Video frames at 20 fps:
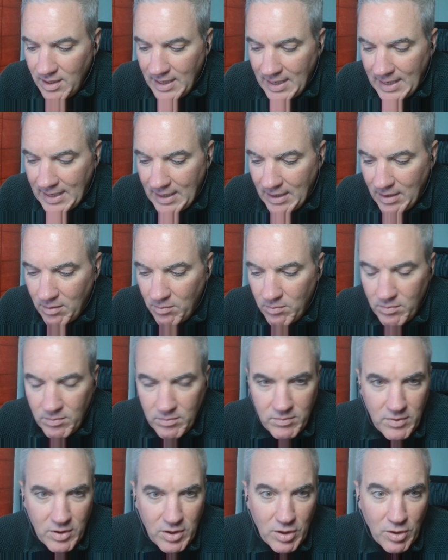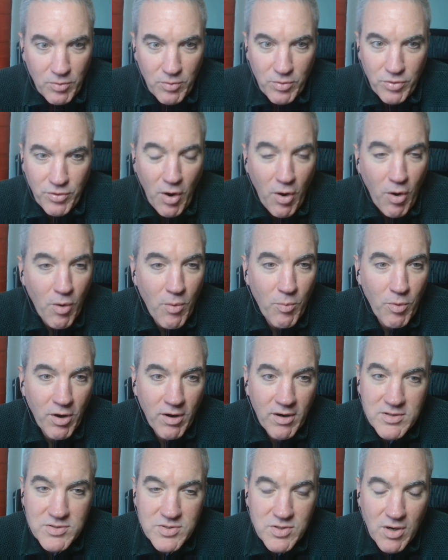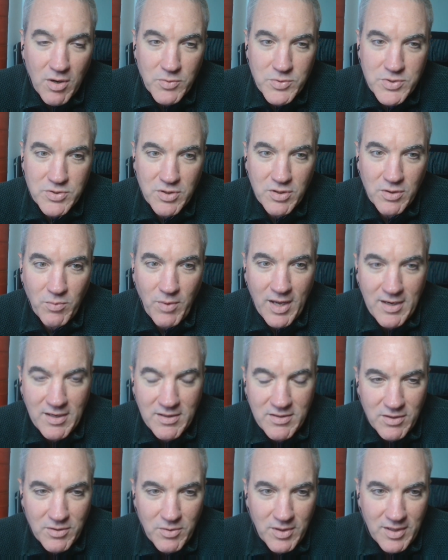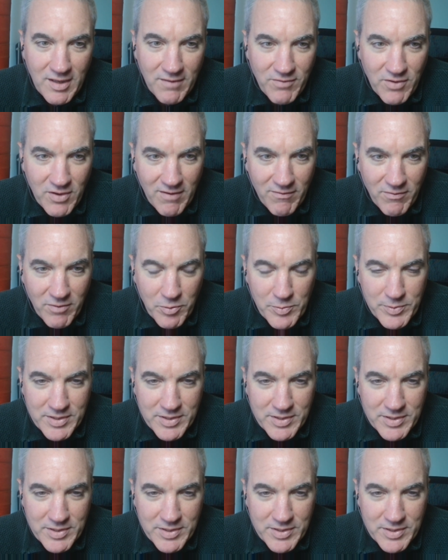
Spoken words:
the homework is always a good way to do it. If you give them